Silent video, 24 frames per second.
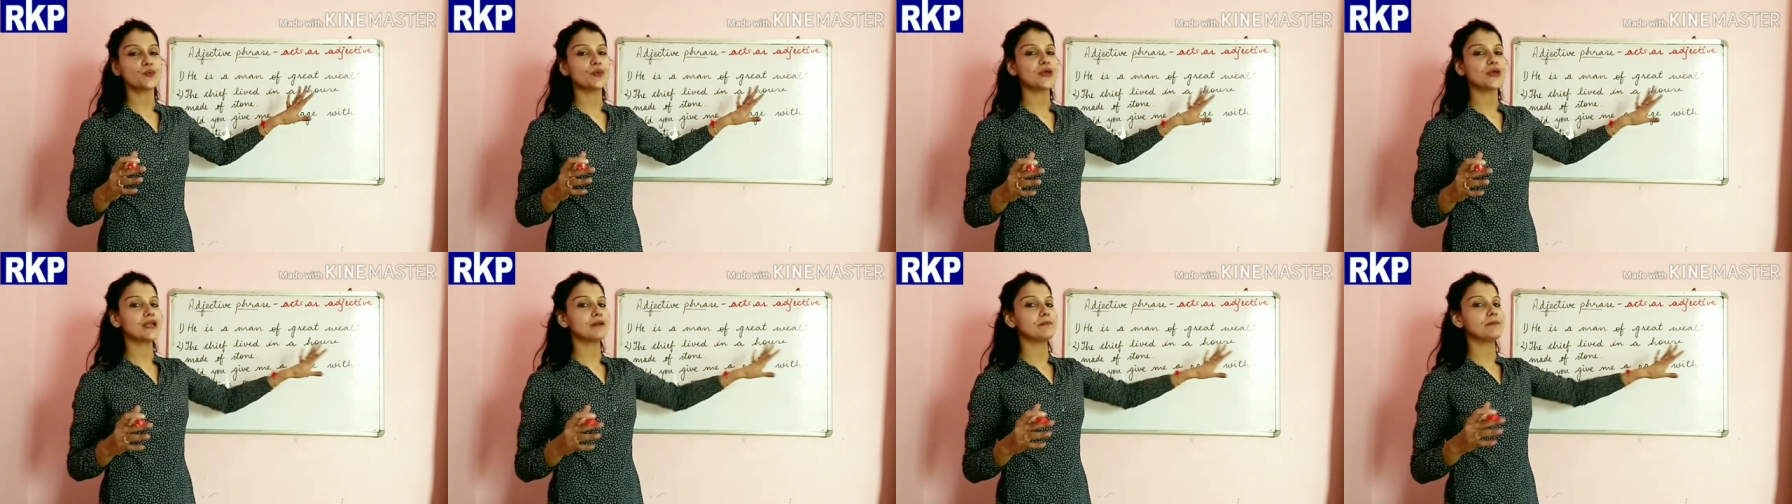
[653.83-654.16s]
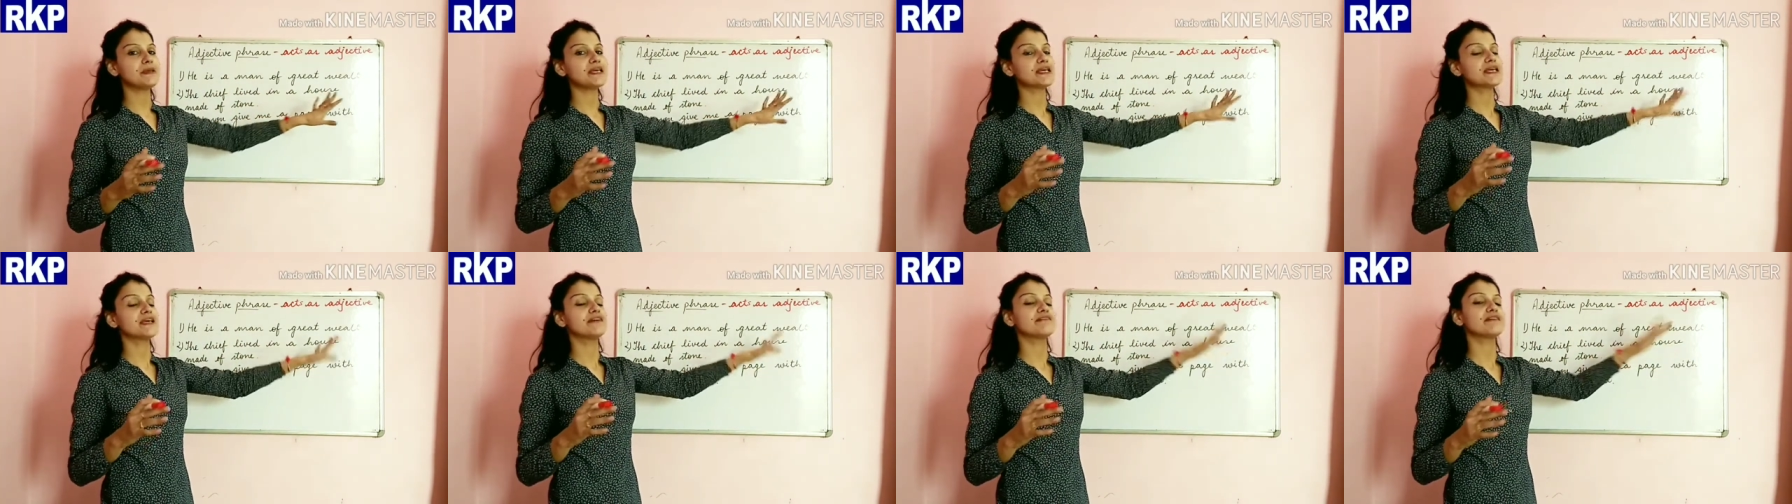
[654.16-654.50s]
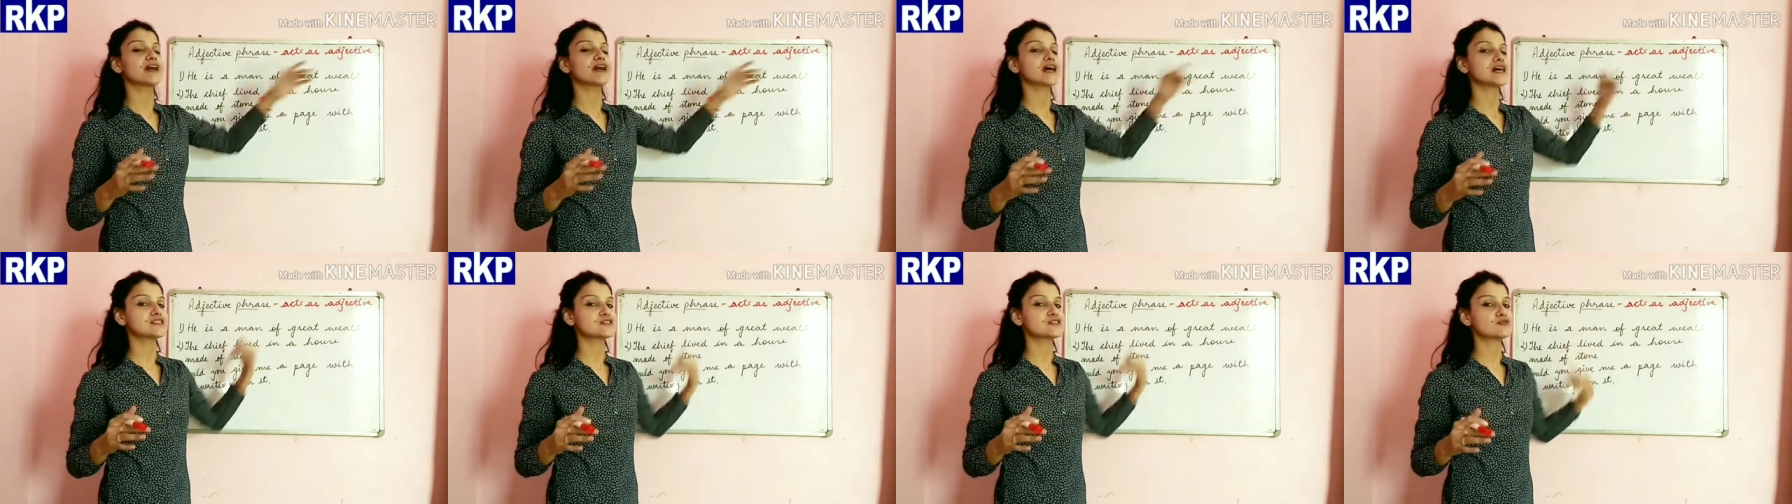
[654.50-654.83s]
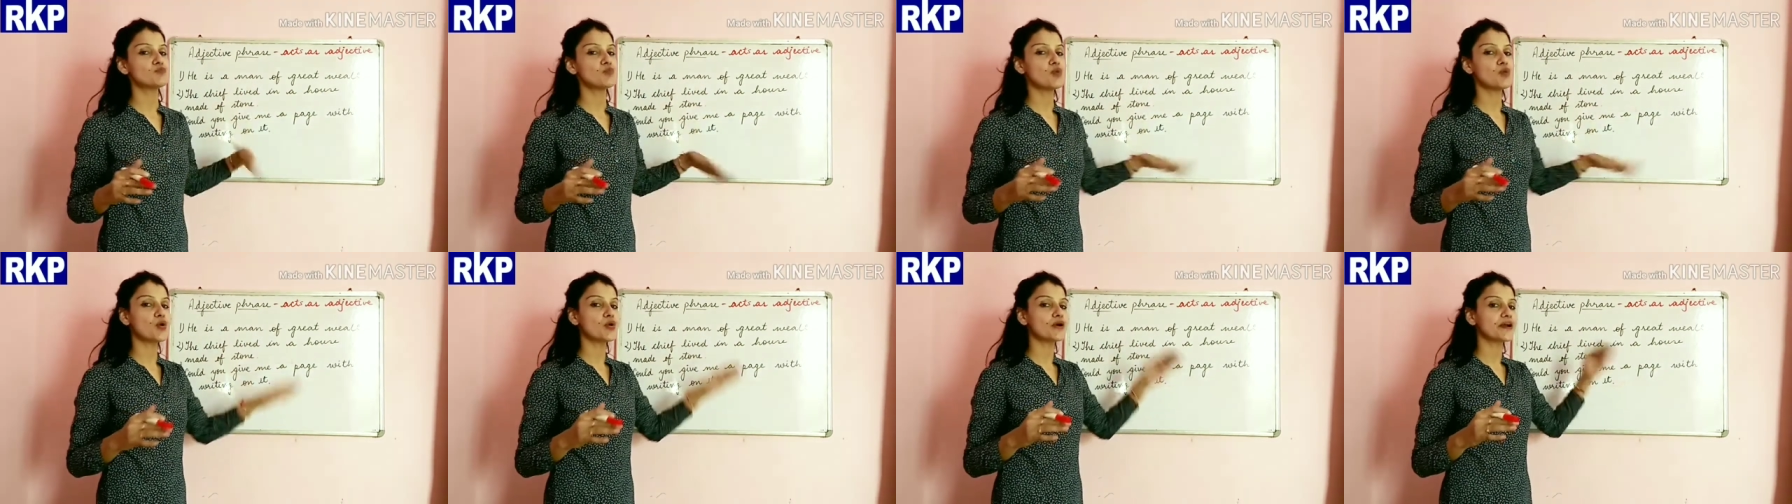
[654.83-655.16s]
will be giving us
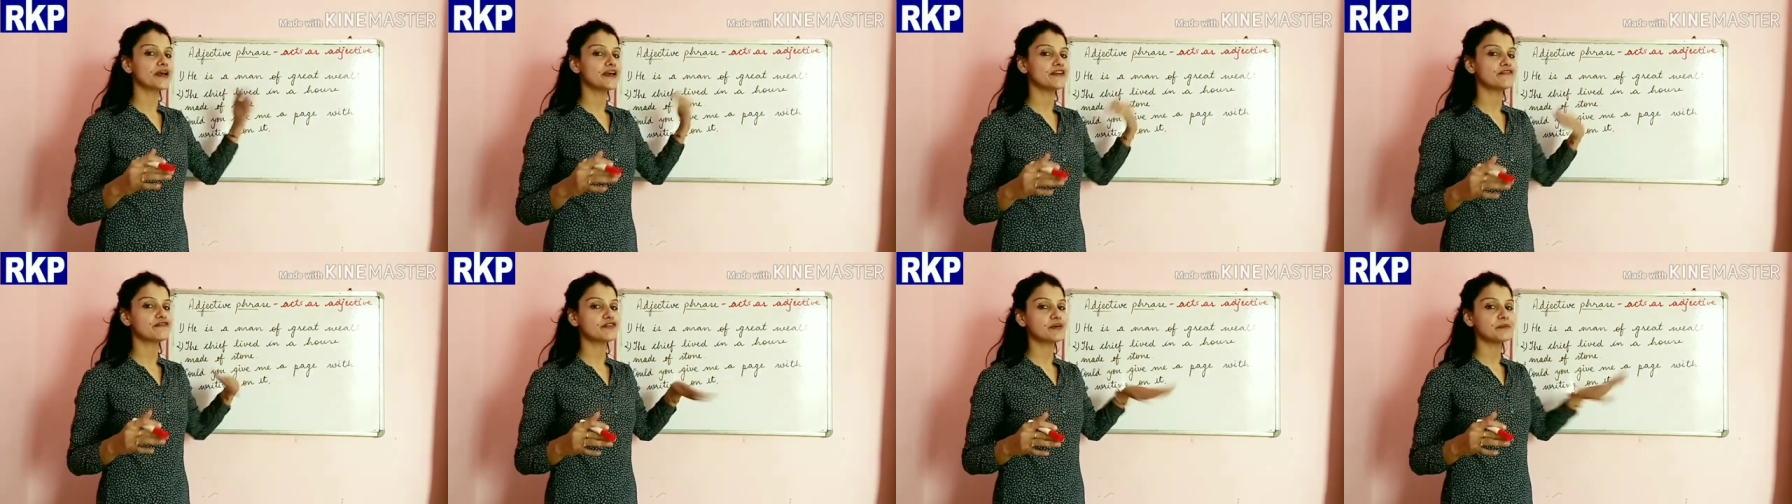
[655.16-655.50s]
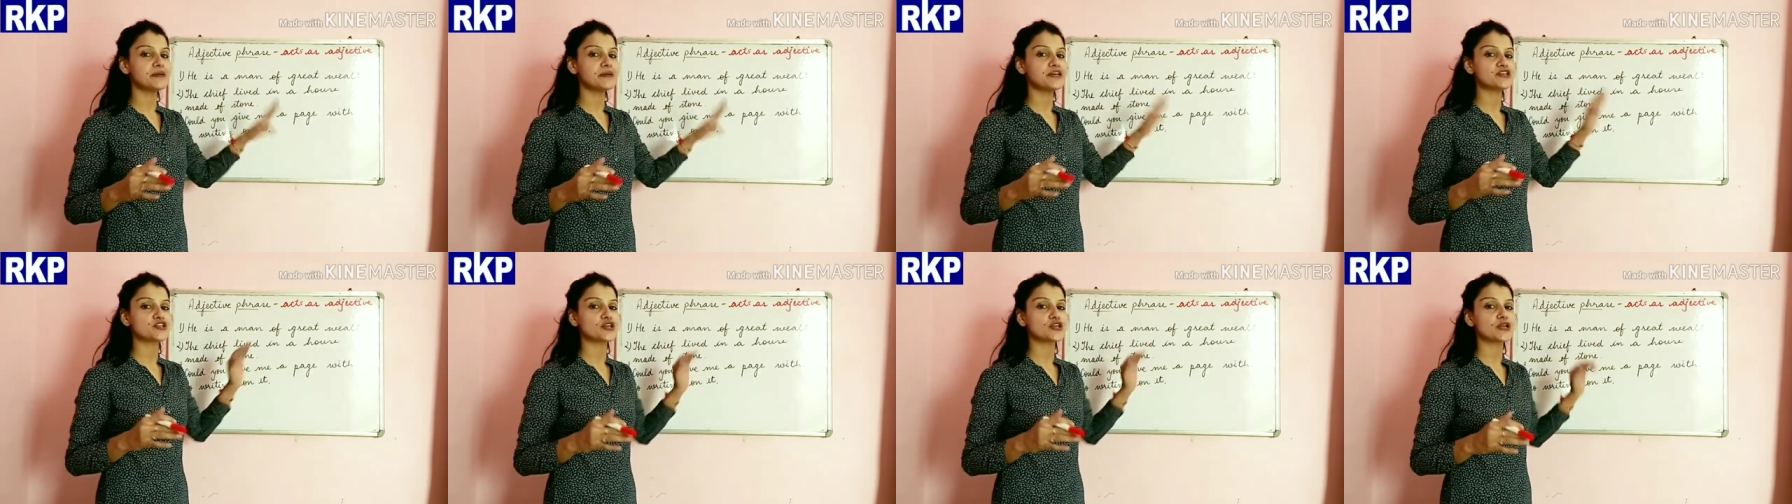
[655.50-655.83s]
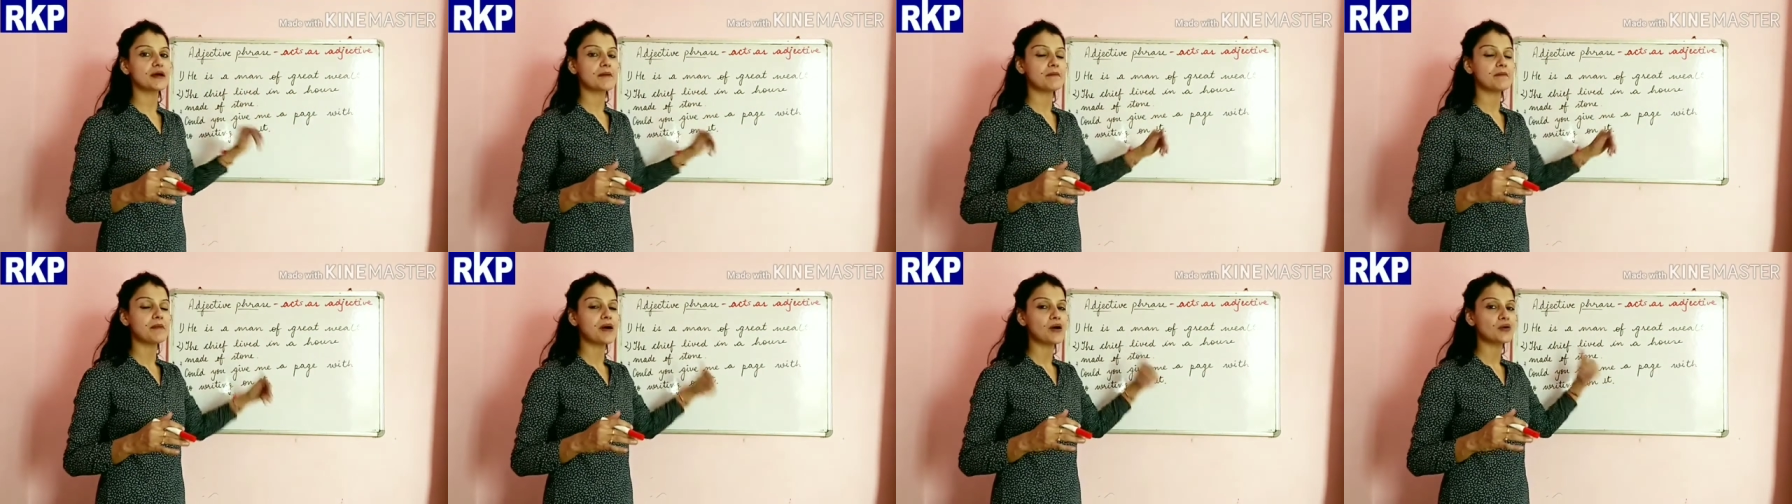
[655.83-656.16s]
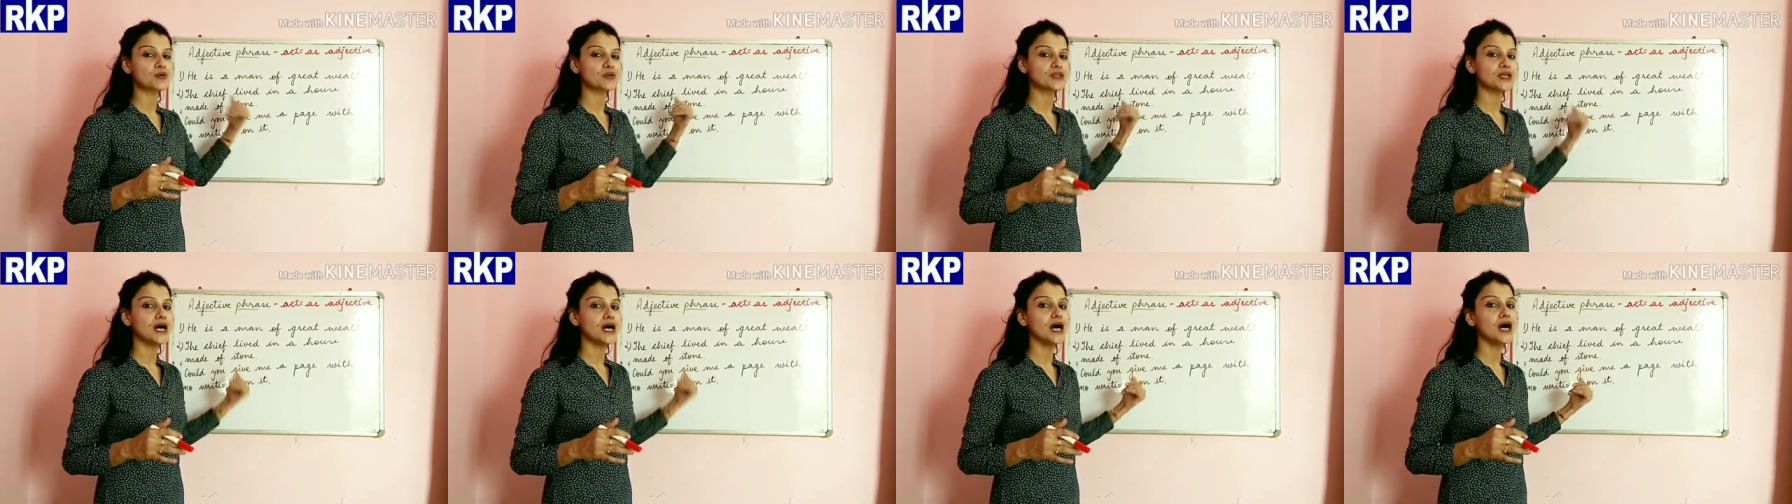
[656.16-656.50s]
more information
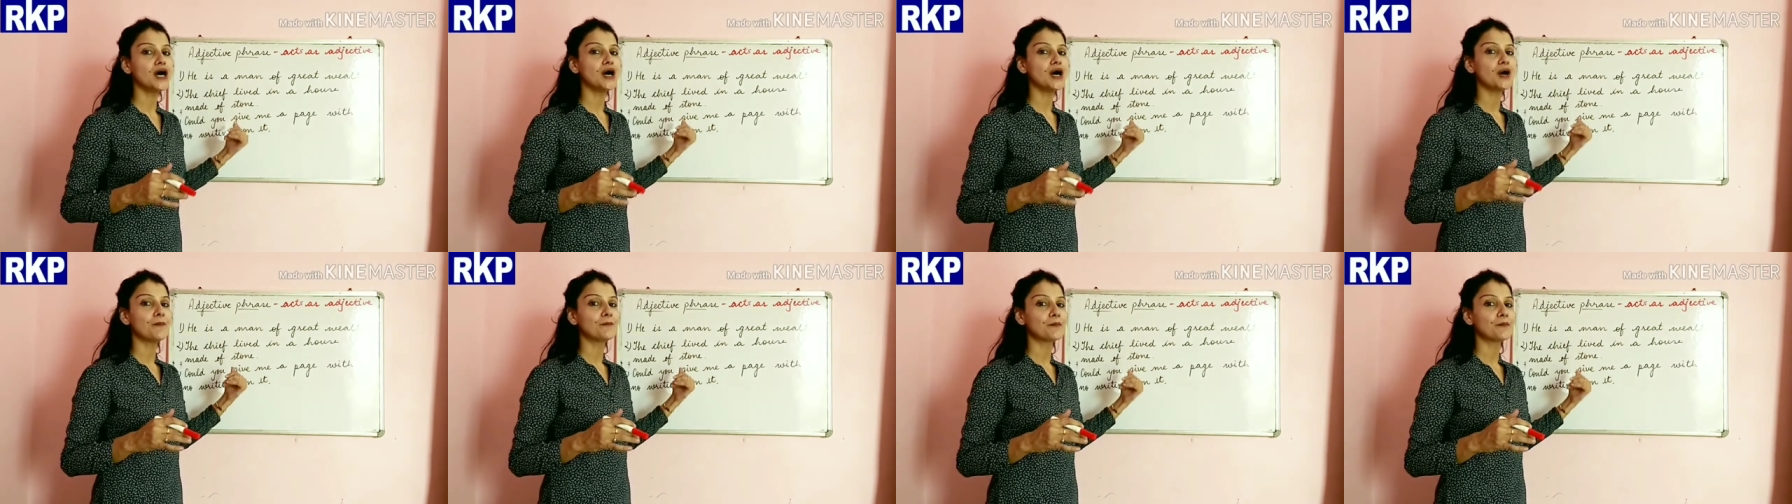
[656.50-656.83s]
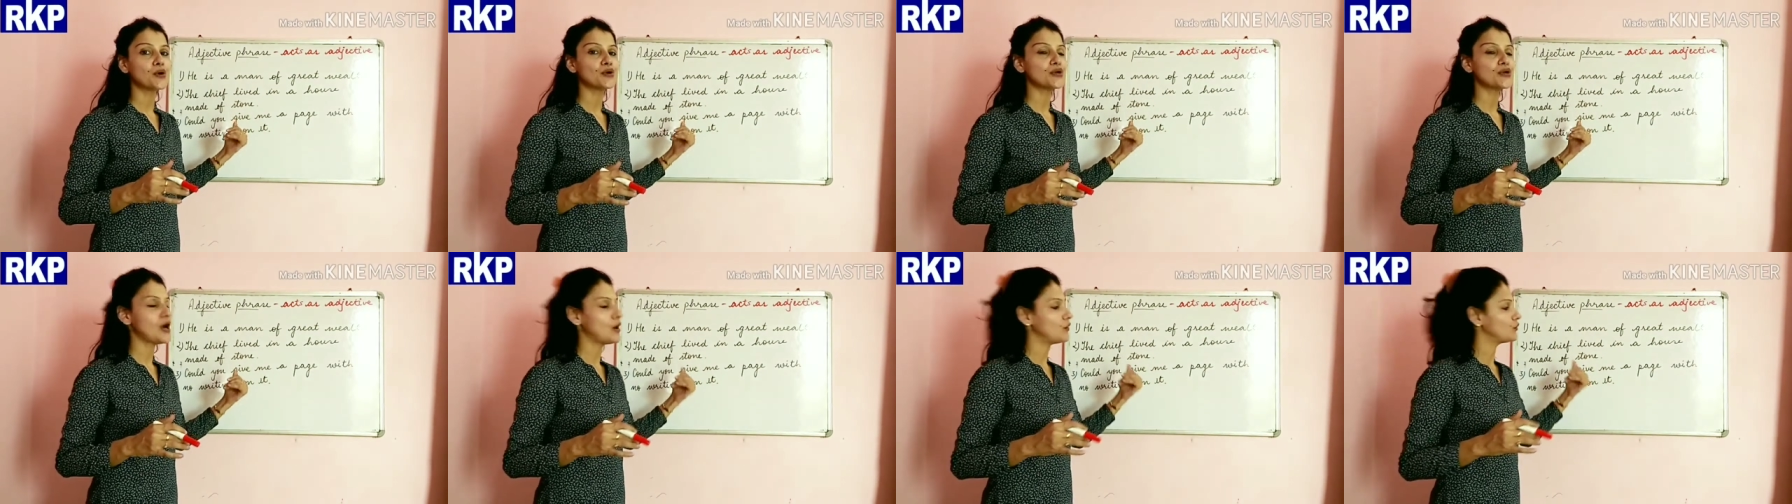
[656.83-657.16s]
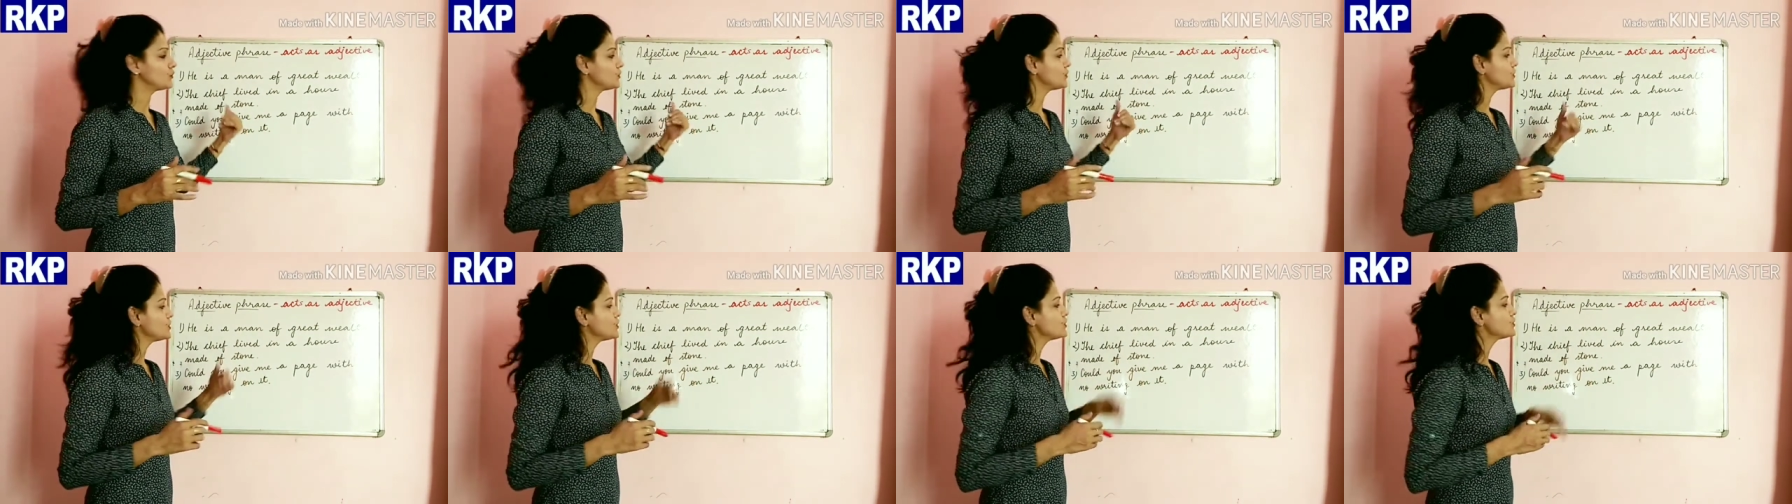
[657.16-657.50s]
about the pronoun.